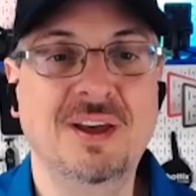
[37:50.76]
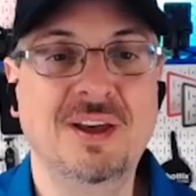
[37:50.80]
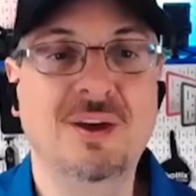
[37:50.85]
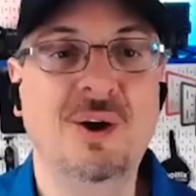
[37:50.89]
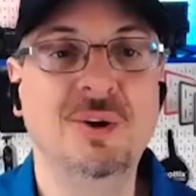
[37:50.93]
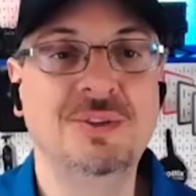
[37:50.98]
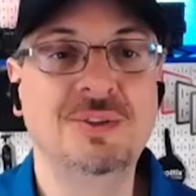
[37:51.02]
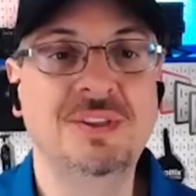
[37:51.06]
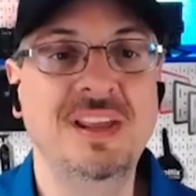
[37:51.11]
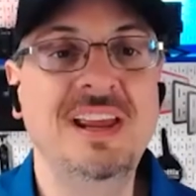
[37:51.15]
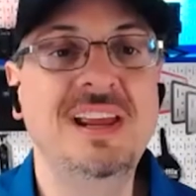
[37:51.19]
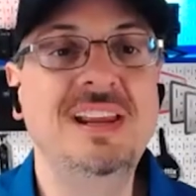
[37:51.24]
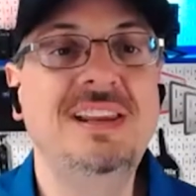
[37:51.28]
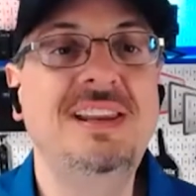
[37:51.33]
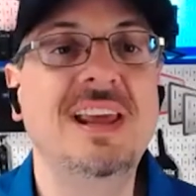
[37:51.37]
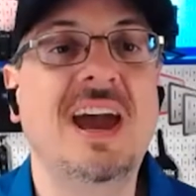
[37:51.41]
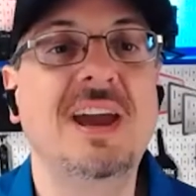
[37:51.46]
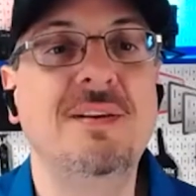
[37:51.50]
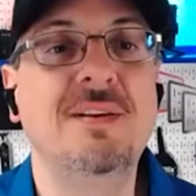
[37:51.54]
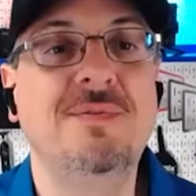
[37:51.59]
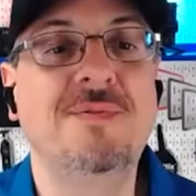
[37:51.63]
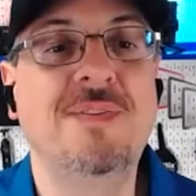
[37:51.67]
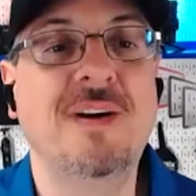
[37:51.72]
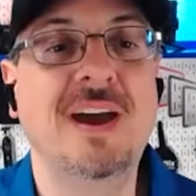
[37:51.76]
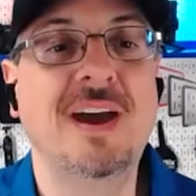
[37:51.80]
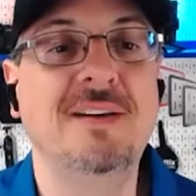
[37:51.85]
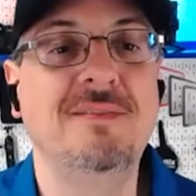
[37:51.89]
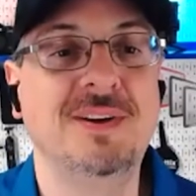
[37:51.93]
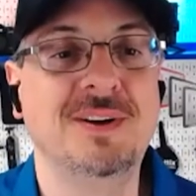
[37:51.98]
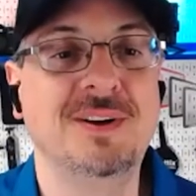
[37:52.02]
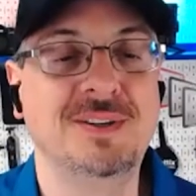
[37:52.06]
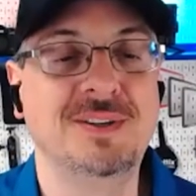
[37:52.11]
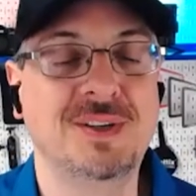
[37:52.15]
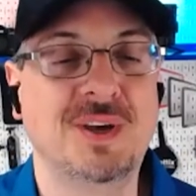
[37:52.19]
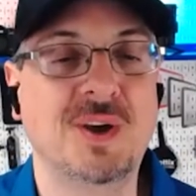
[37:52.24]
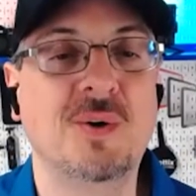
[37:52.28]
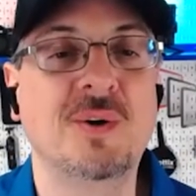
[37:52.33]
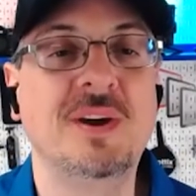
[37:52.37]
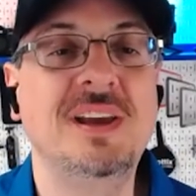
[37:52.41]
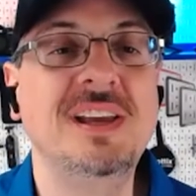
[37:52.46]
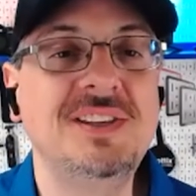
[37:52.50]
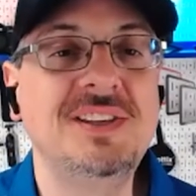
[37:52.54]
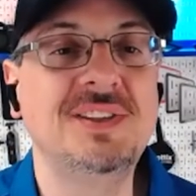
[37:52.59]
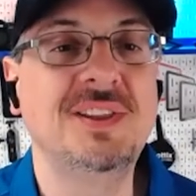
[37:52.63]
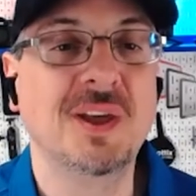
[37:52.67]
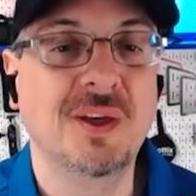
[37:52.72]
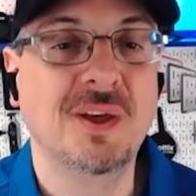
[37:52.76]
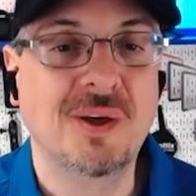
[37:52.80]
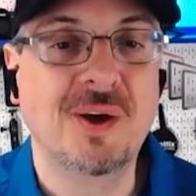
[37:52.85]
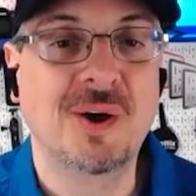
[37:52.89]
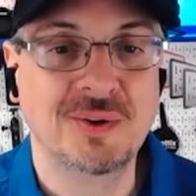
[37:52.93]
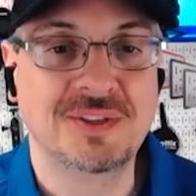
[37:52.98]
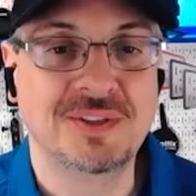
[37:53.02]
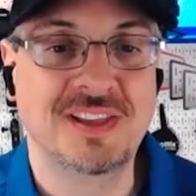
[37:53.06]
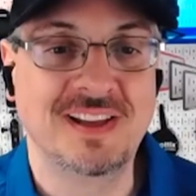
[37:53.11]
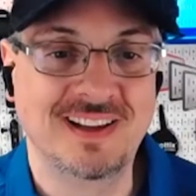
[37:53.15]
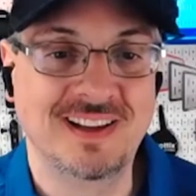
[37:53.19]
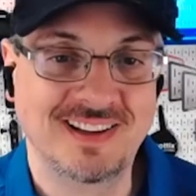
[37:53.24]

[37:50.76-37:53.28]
hosting. He died five years ago. He's still hosting. He's